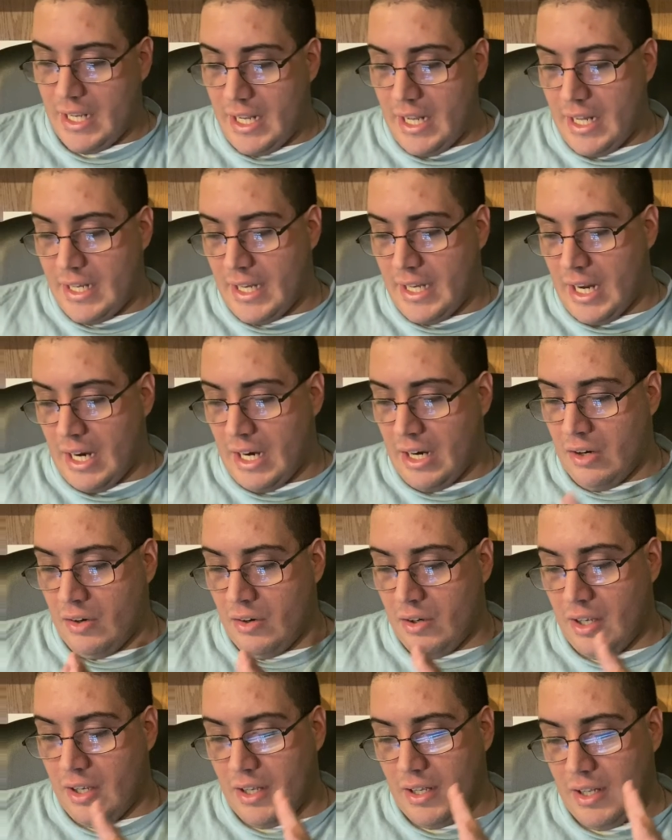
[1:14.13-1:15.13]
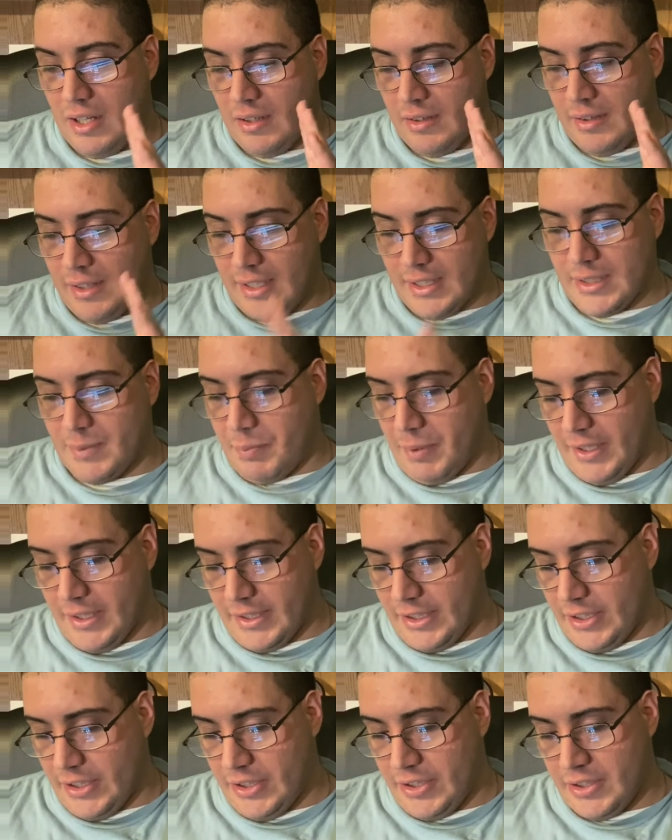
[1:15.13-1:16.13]
Now, this
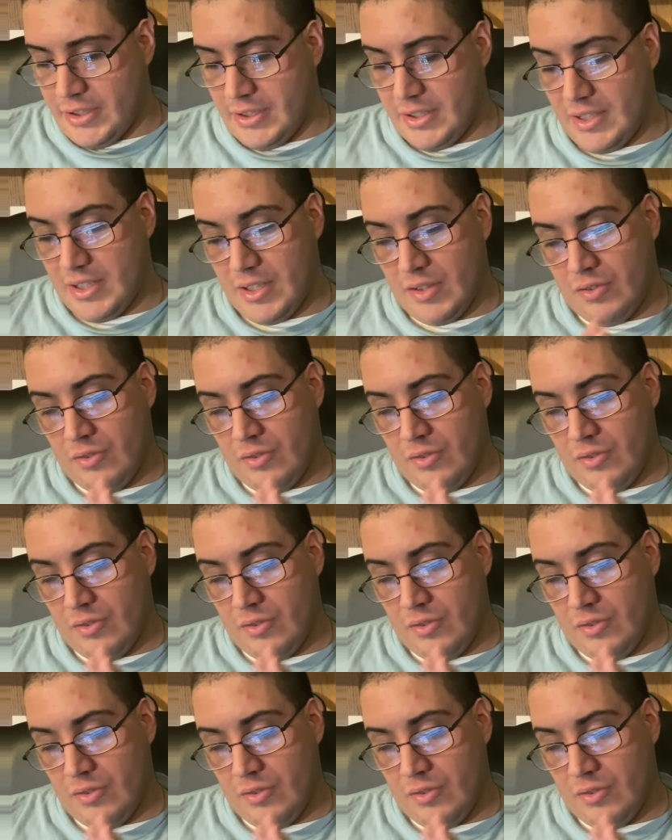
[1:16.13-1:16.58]
picture